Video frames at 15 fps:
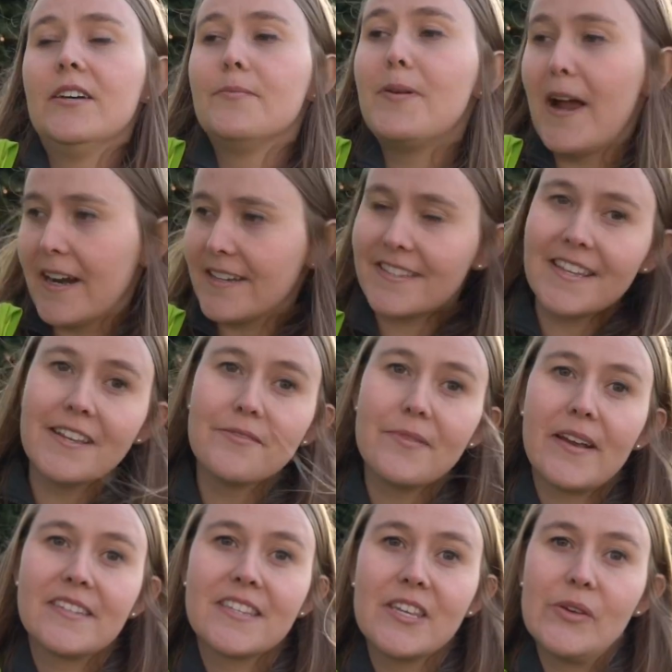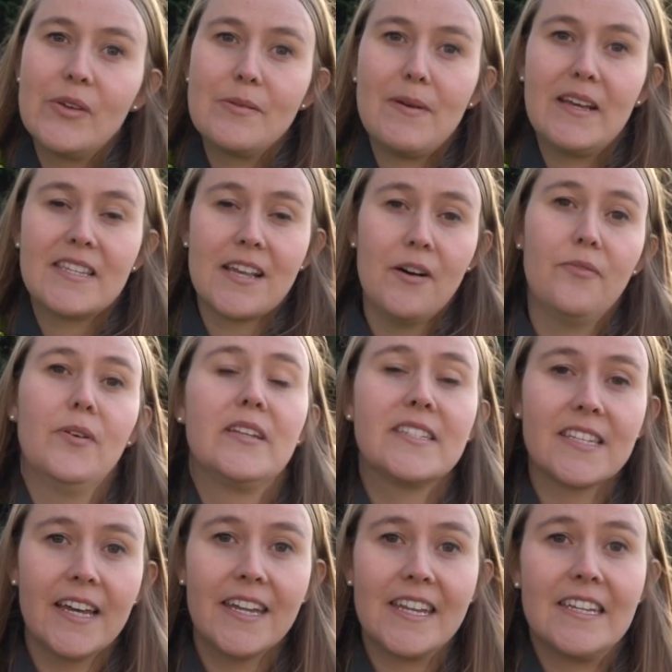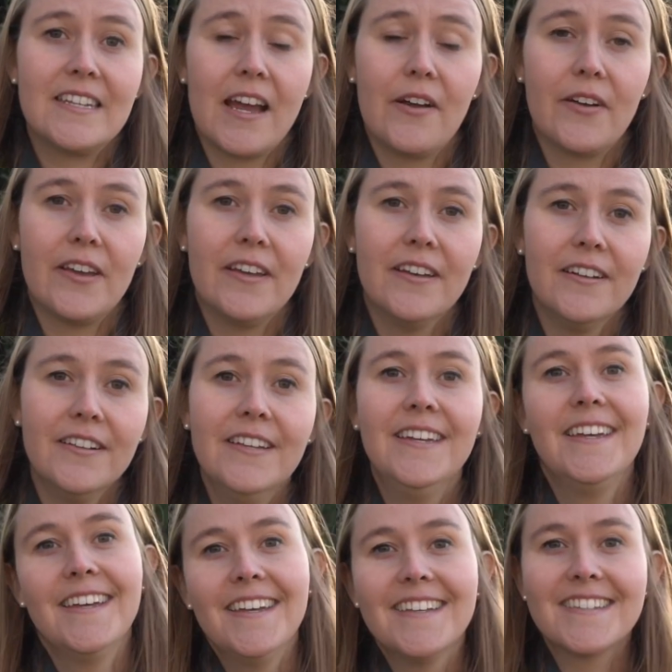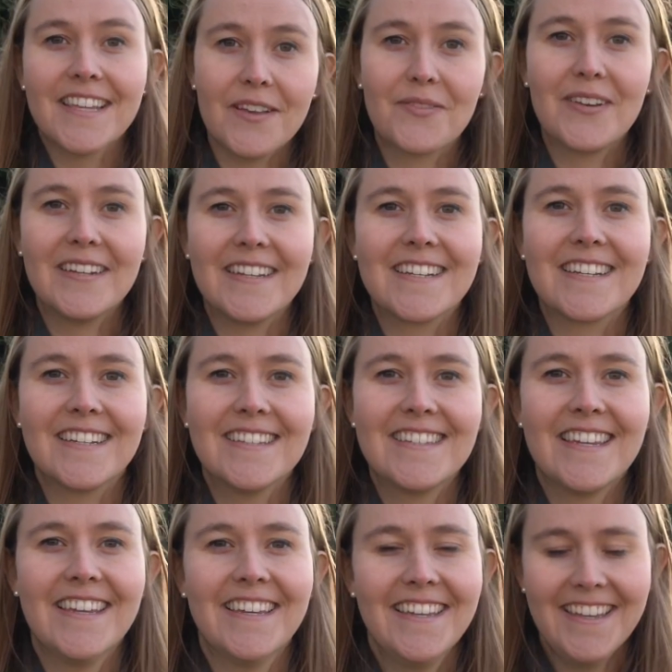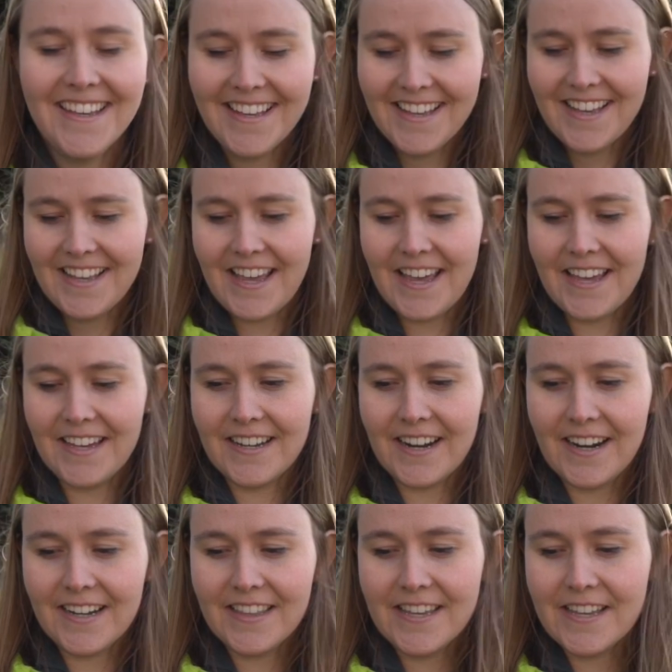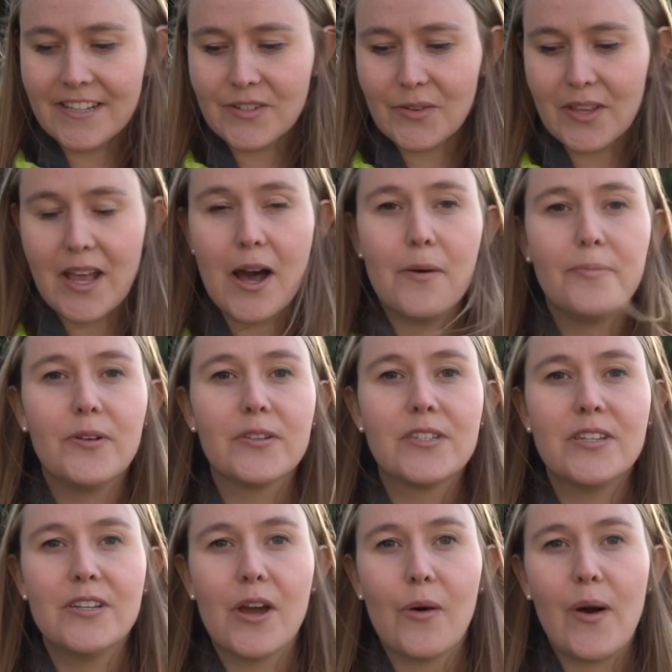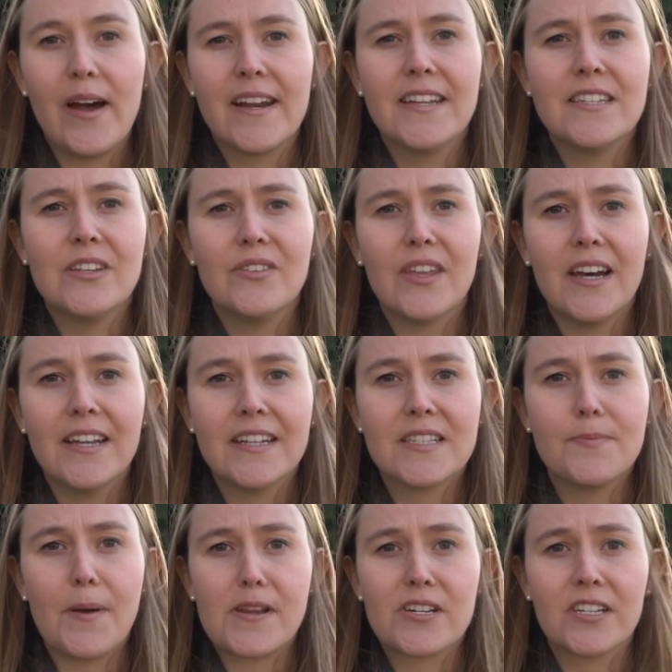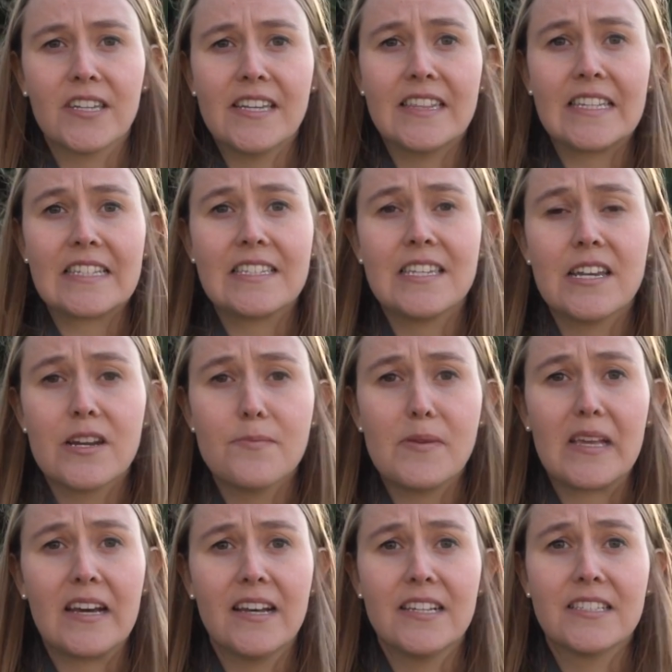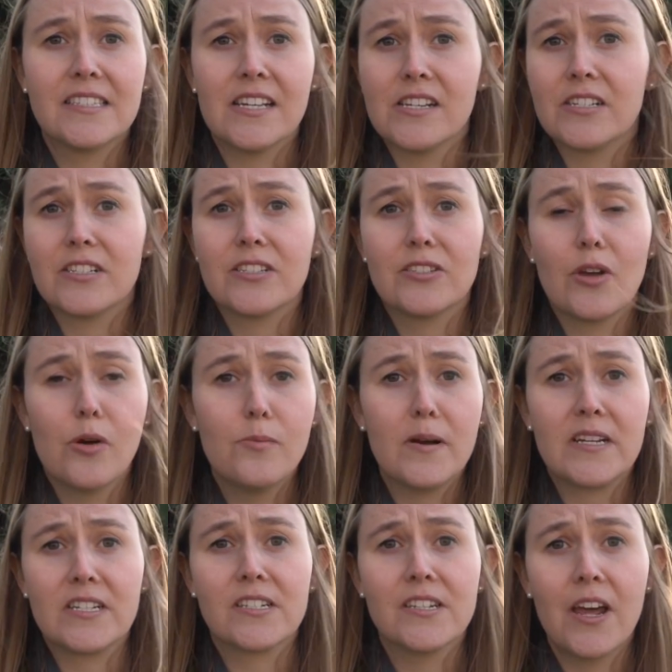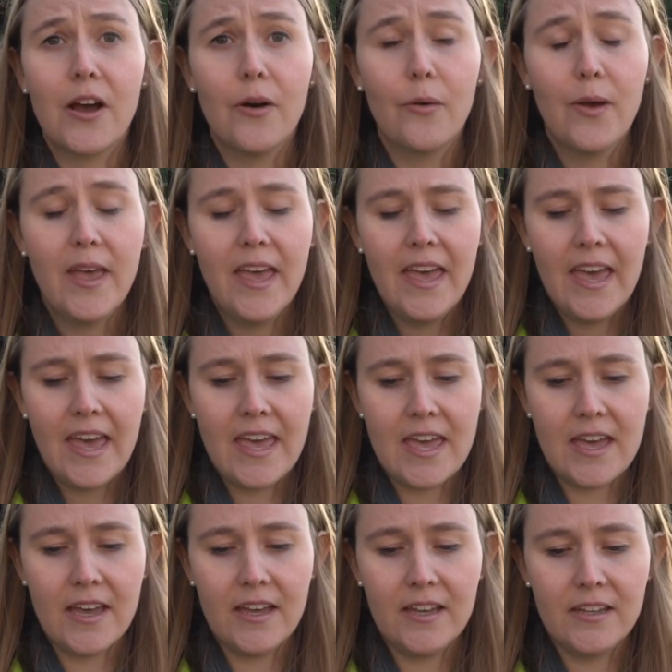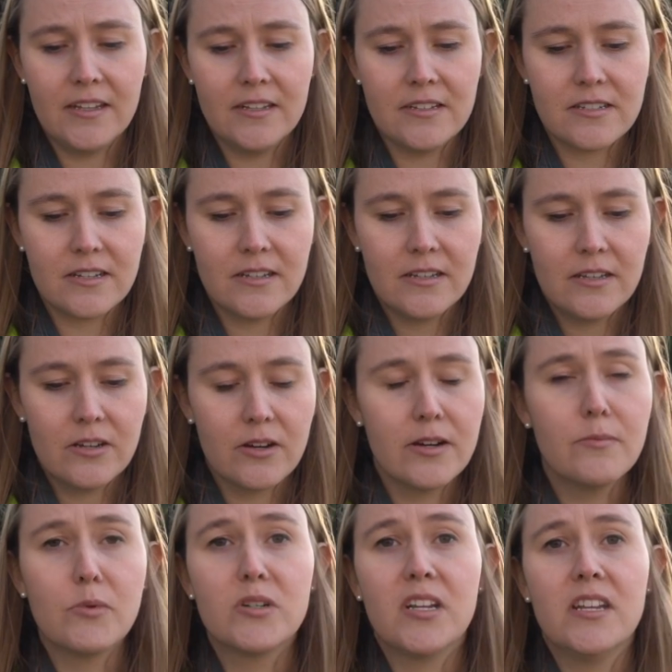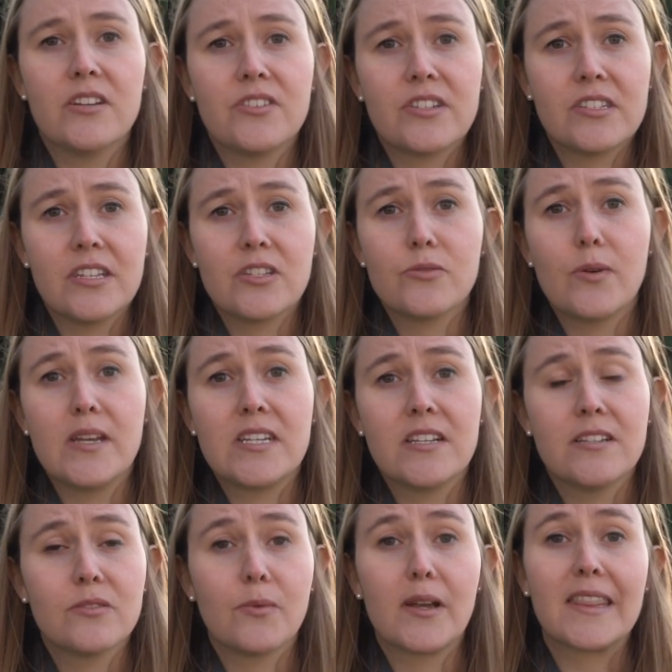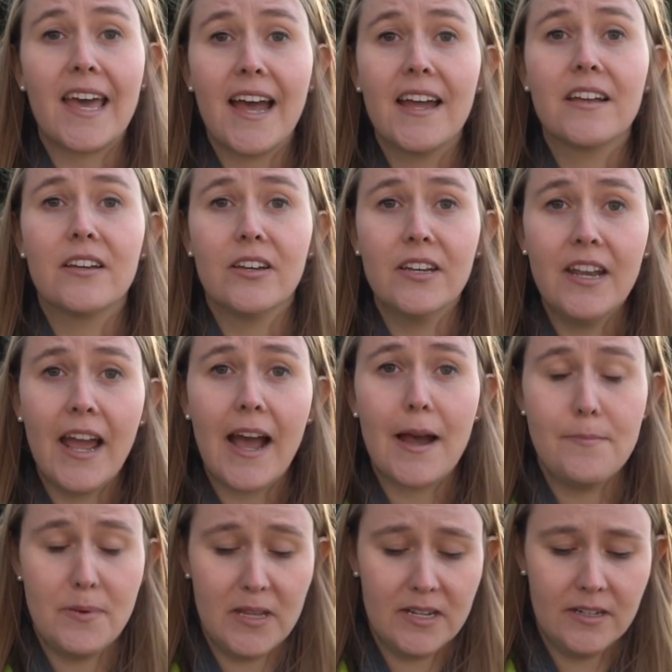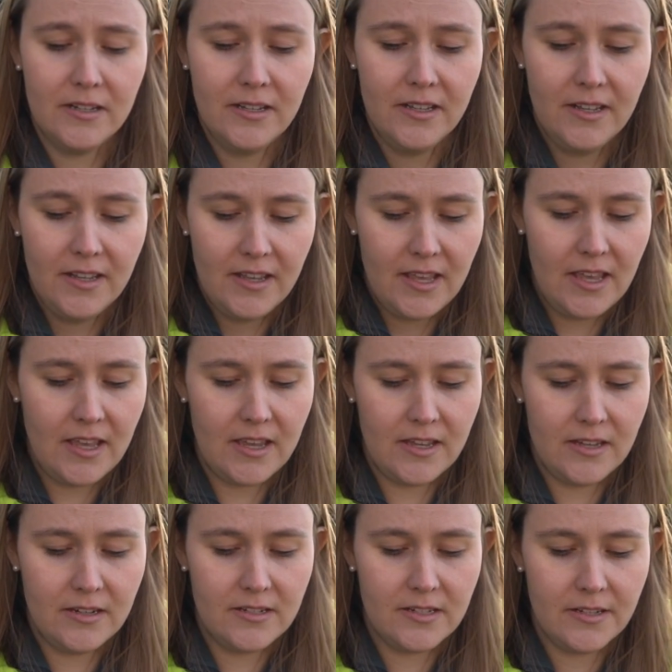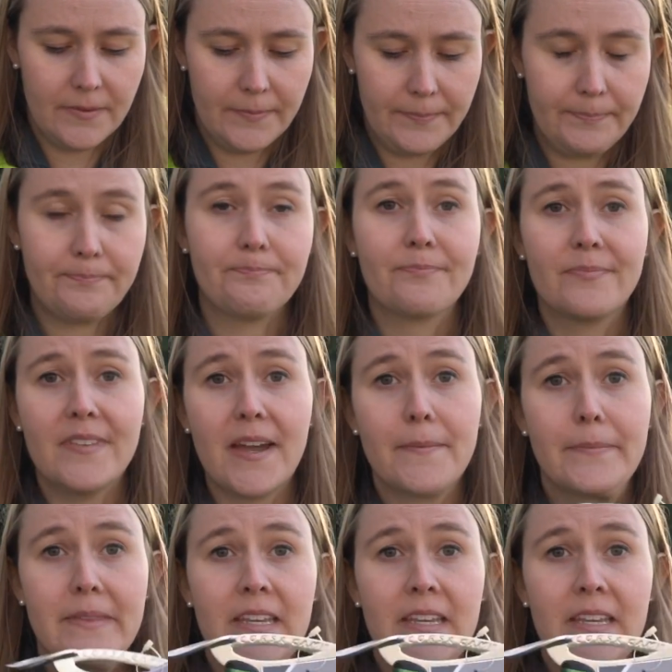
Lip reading: practicing rescuing myself when sliding down a hill in safe conditions. And I think it's really helpful to know how to do that, especially this year because there's so much snow and you're in more dangerous situations where that could happen. And yeah,